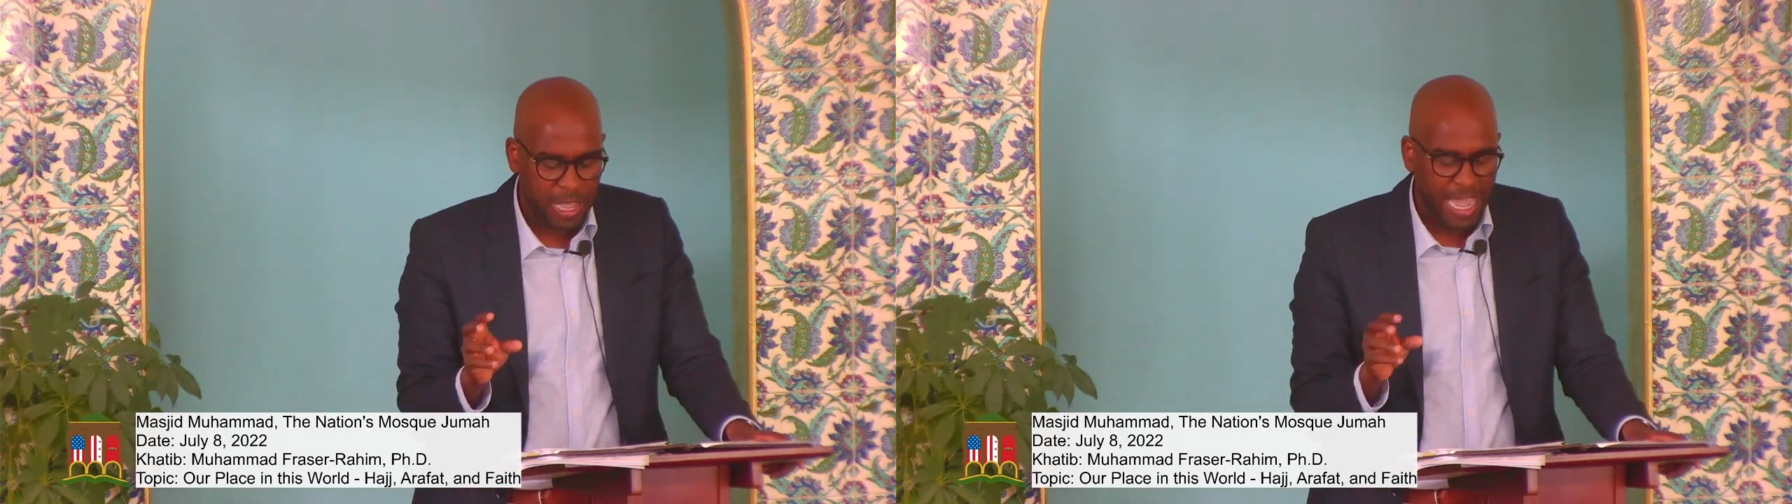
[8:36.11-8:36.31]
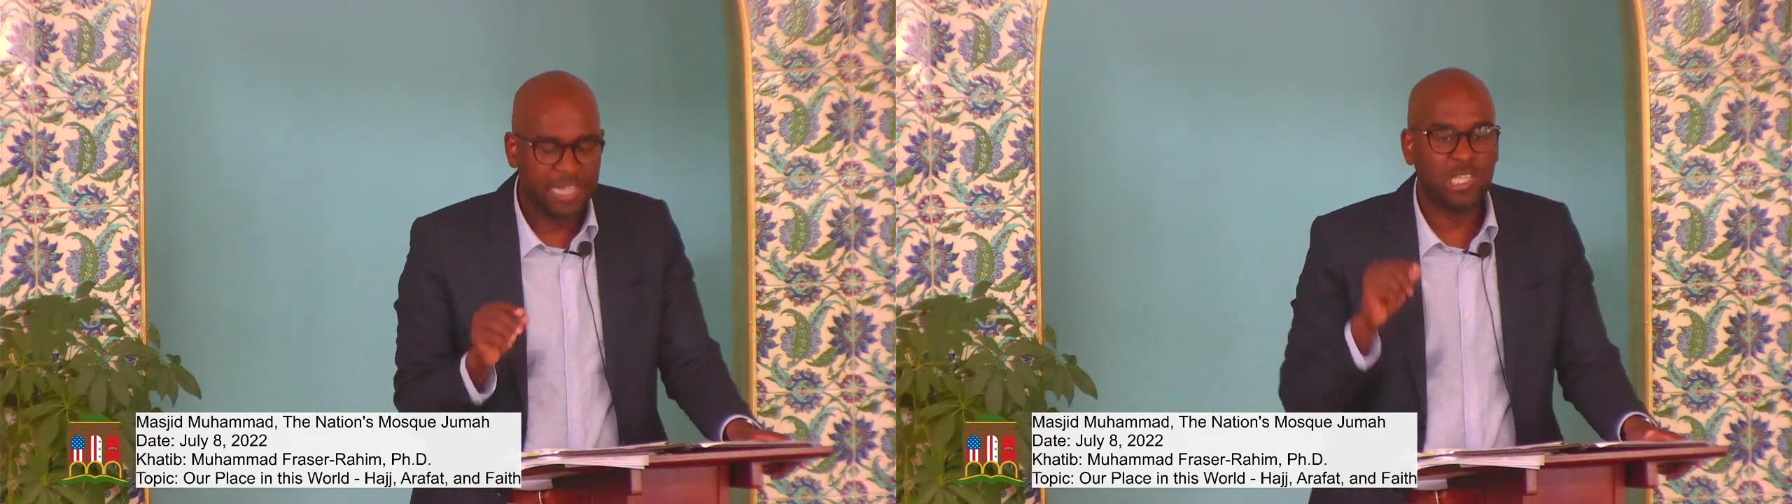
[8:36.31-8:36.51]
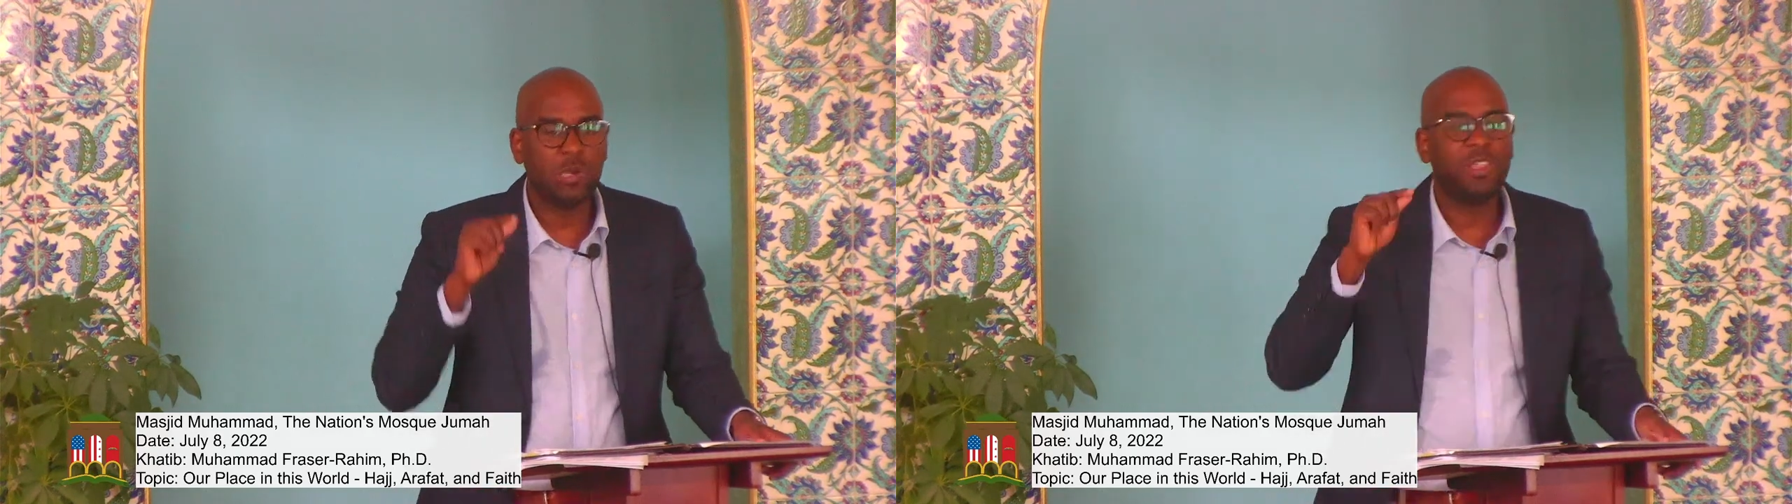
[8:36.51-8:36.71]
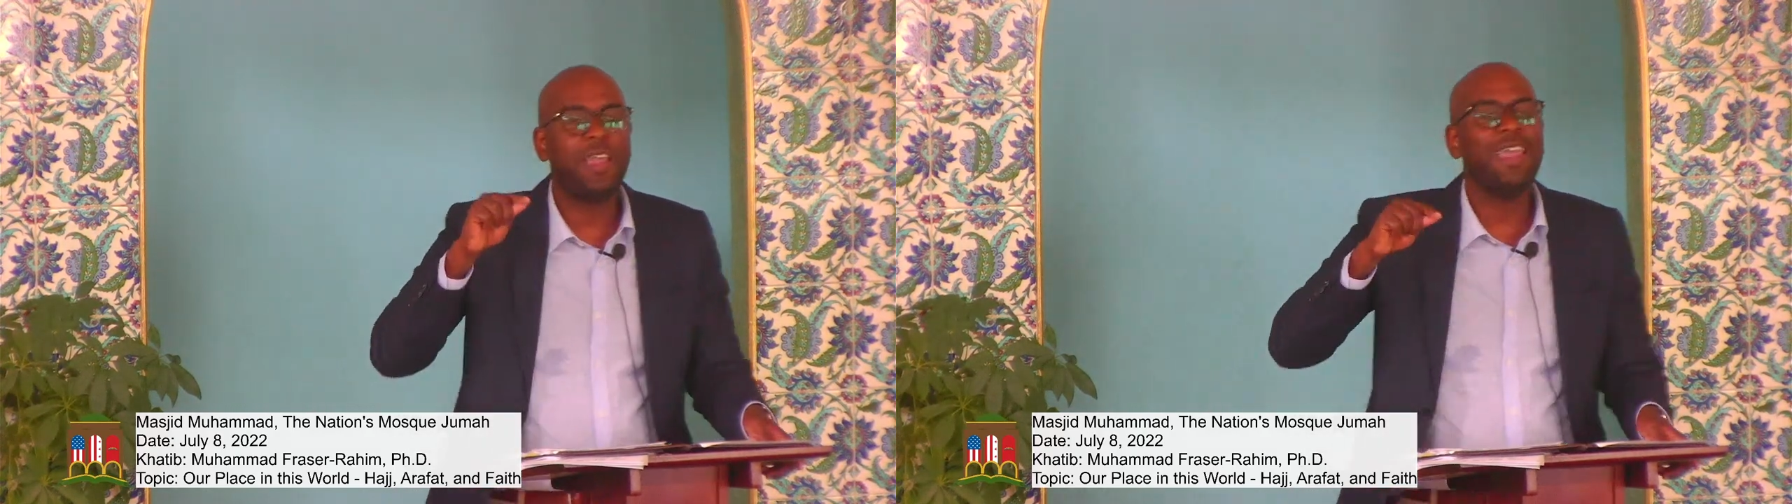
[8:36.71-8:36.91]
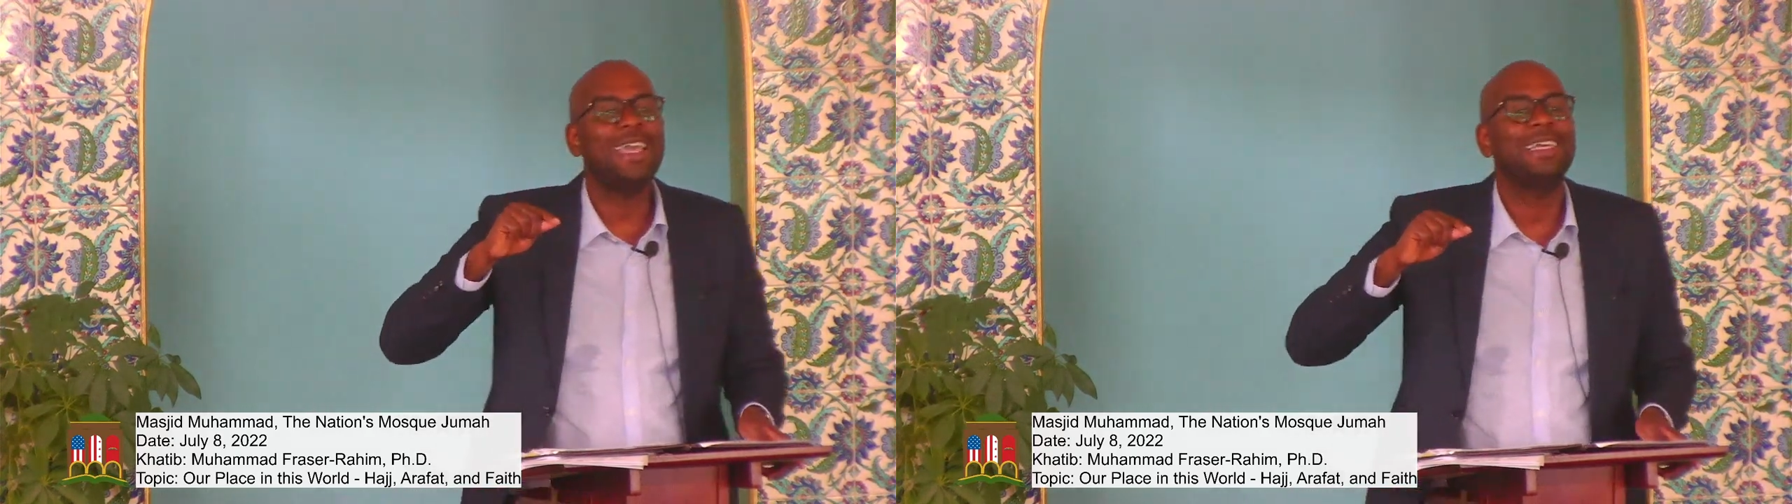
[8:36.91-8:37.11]
And so there
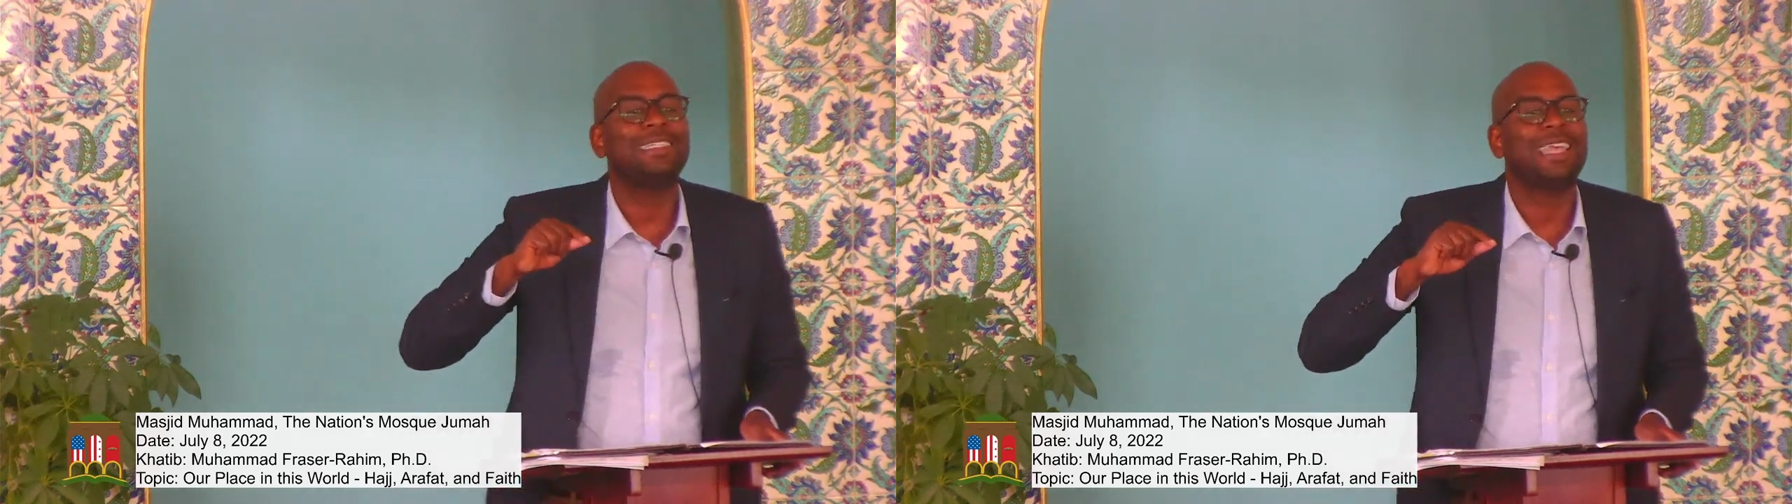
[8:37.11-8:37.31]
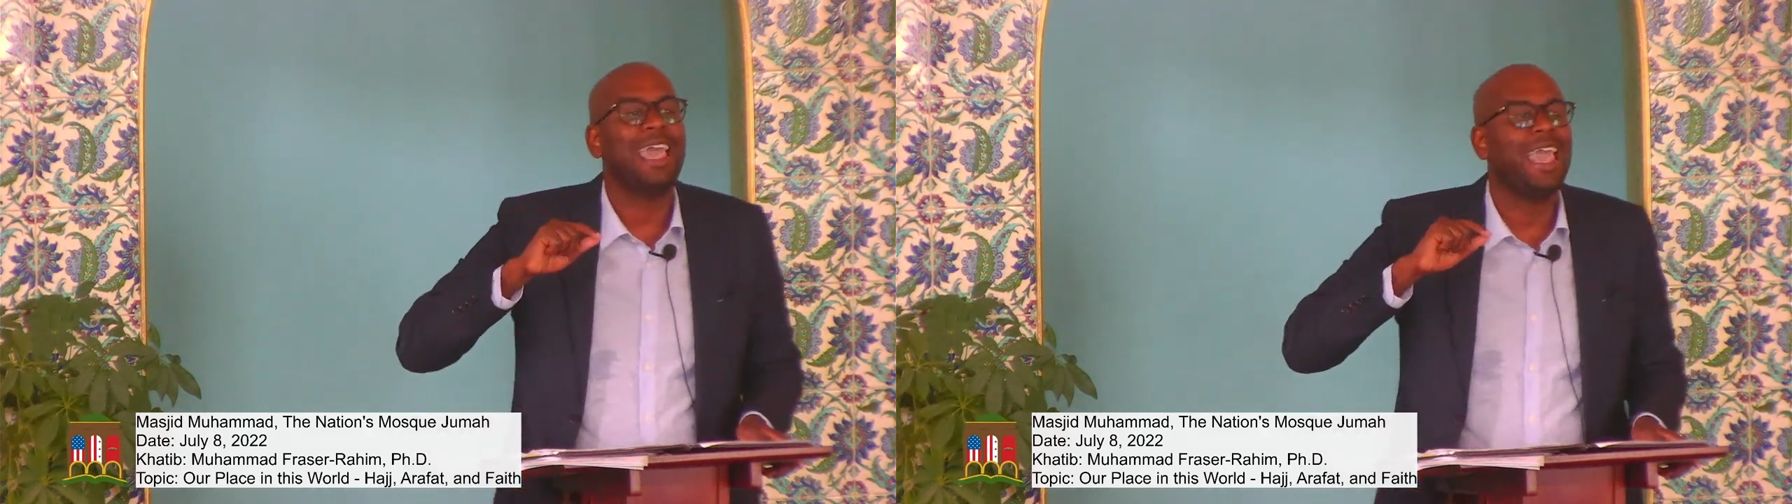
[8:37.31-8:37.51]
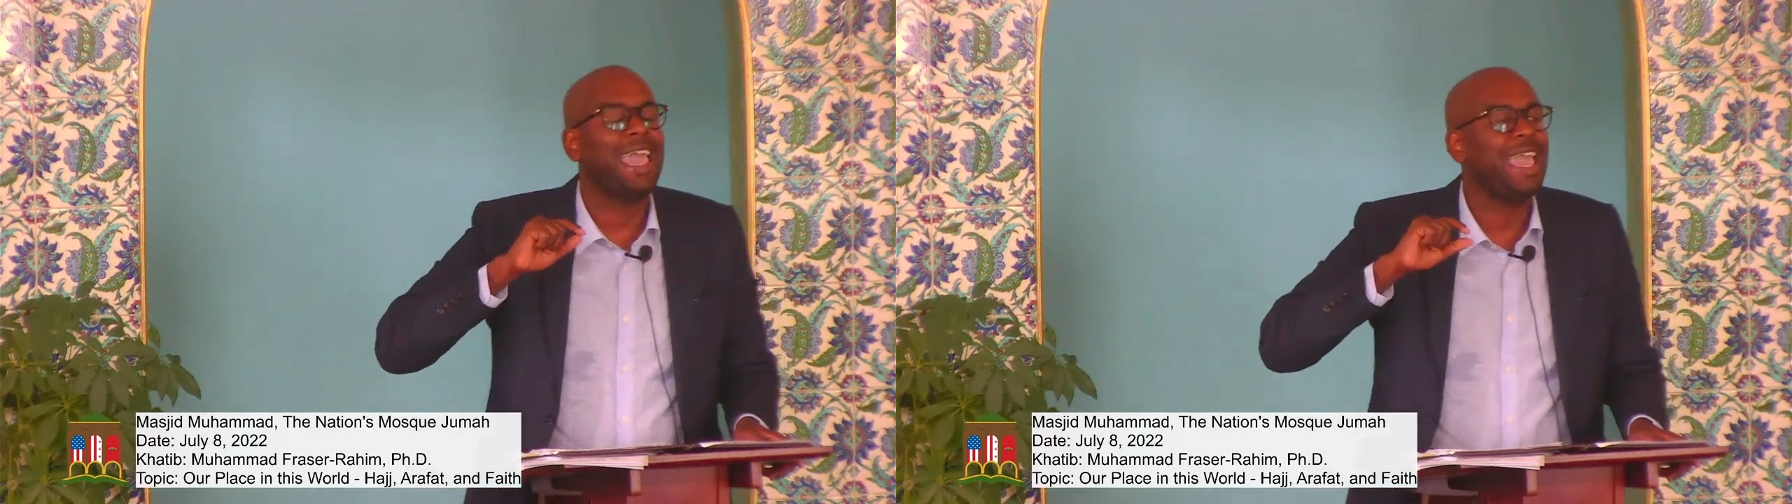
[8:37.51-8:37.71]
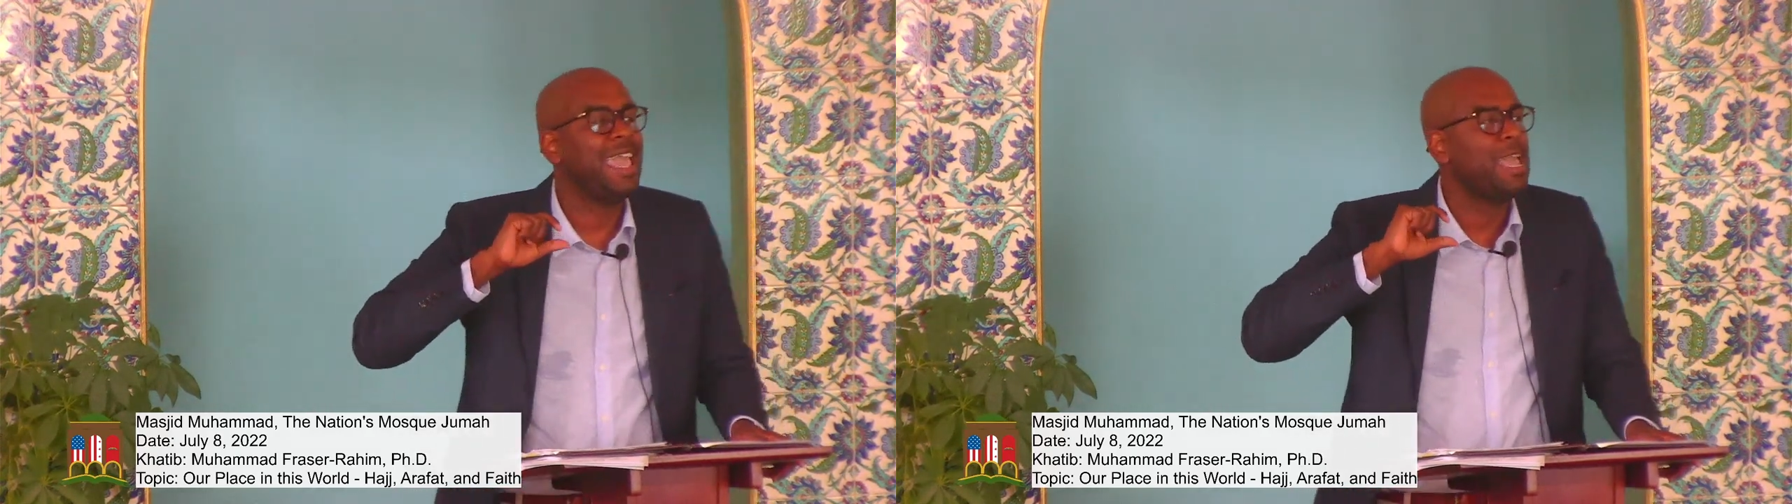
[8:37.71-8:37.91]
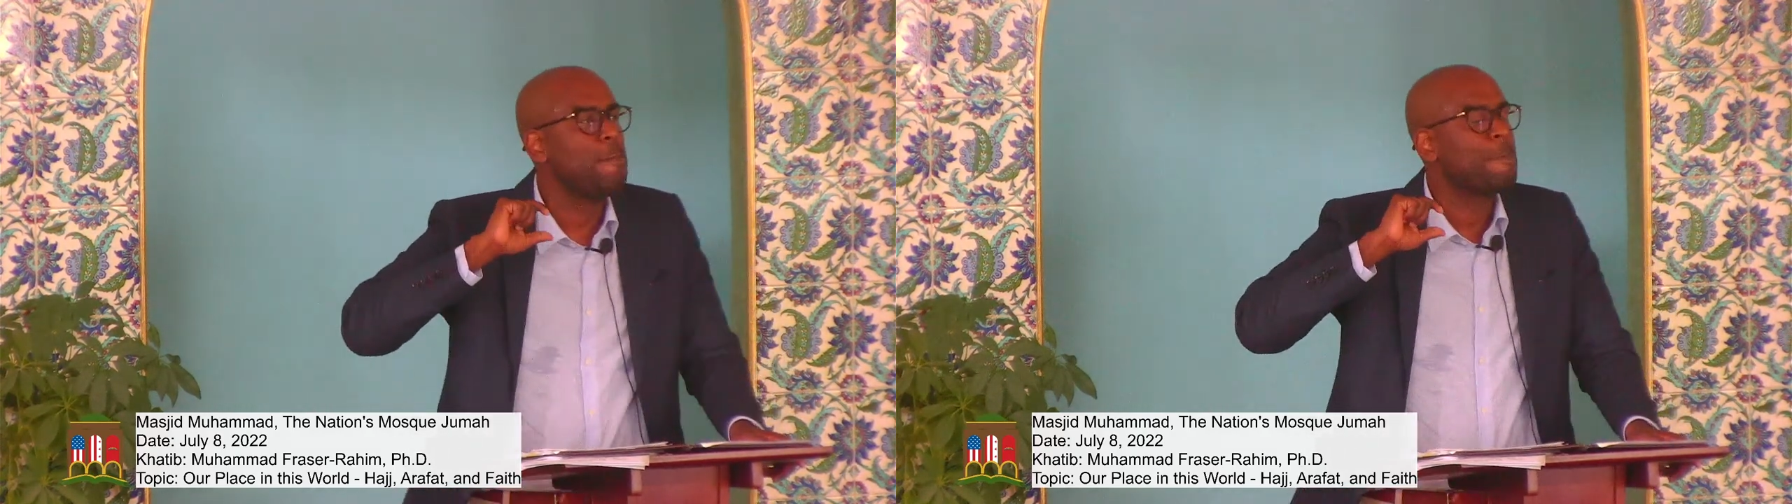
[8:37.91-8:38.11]
is a,